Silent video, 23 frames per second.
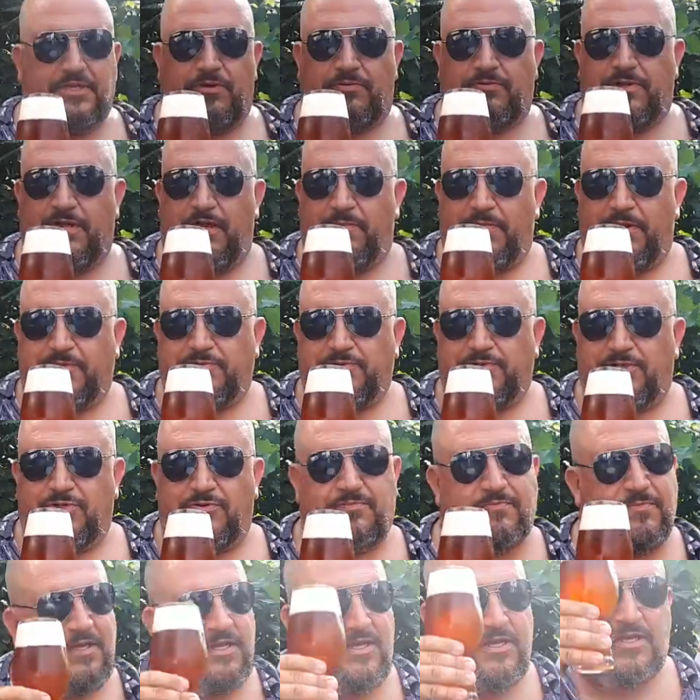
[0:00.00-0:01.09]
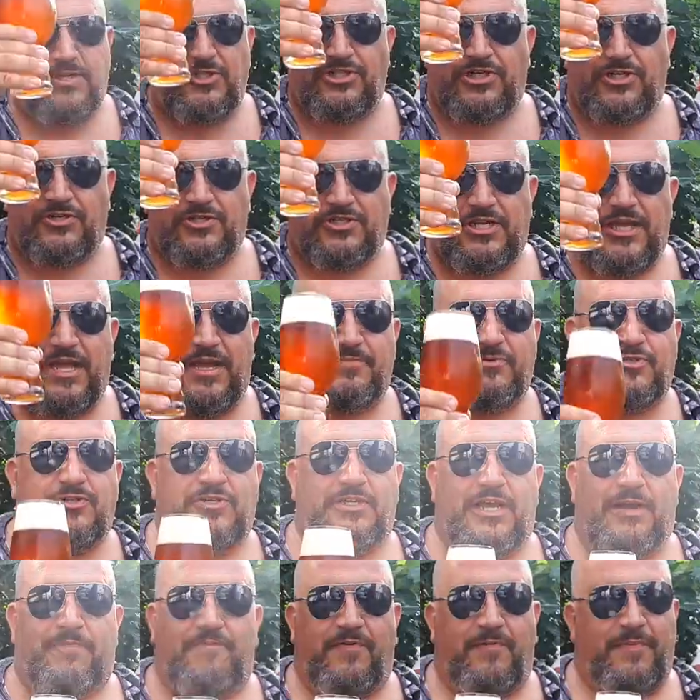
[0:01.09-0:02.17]
out coming out too. Cheers to
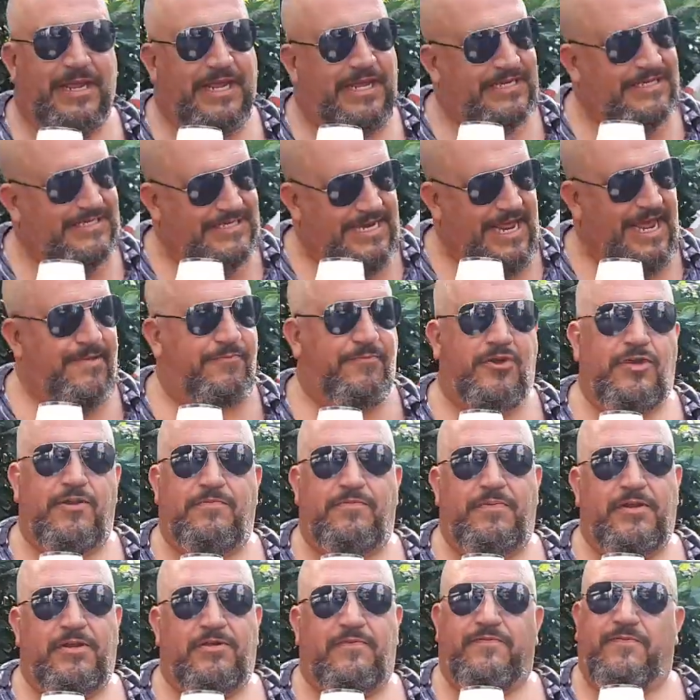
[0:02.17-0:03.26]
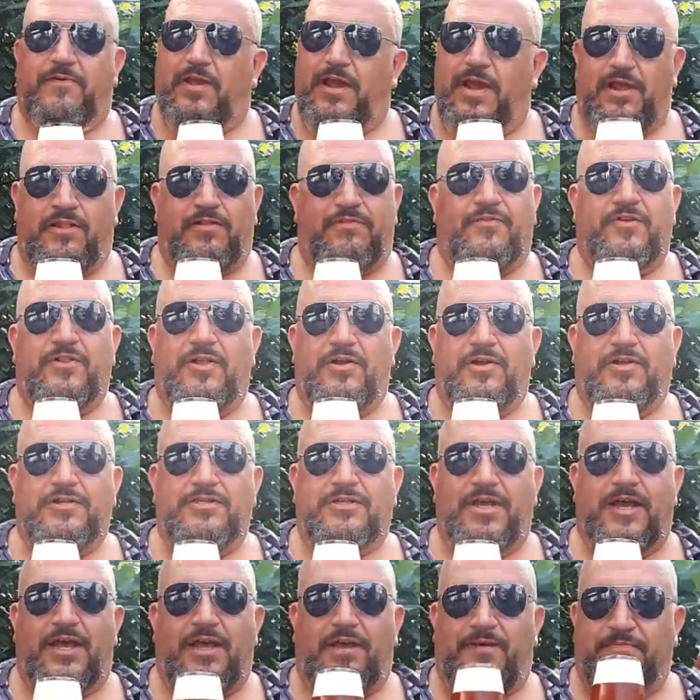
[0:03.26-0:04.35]
Amsterdam for making damn good beer for a hell of a long
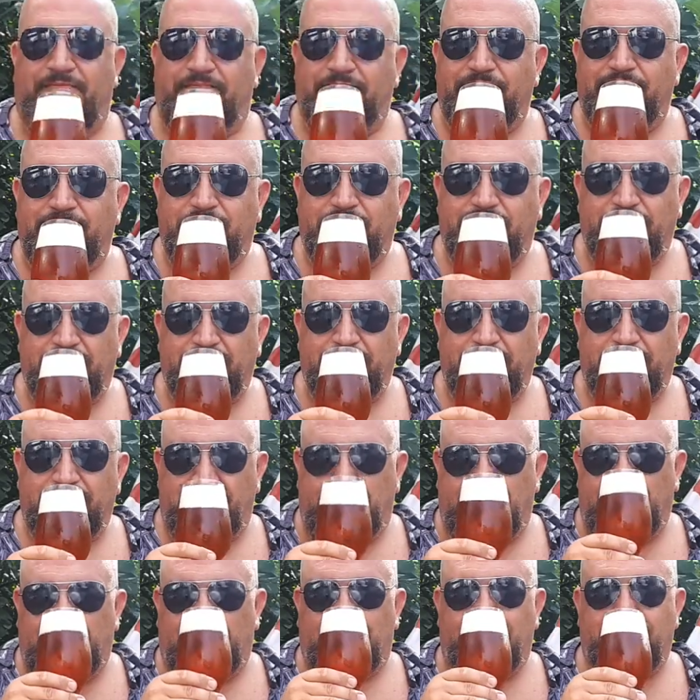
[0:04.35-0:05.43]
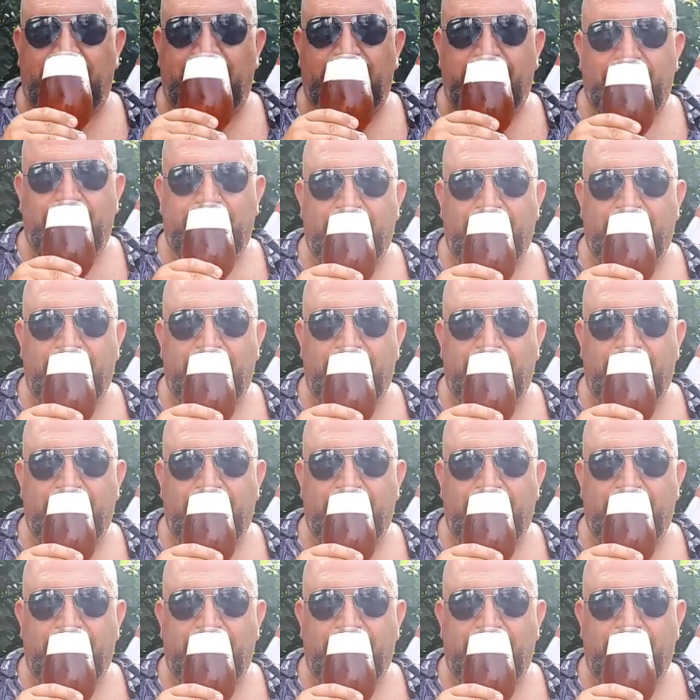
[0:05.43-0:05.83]
time. Cheers.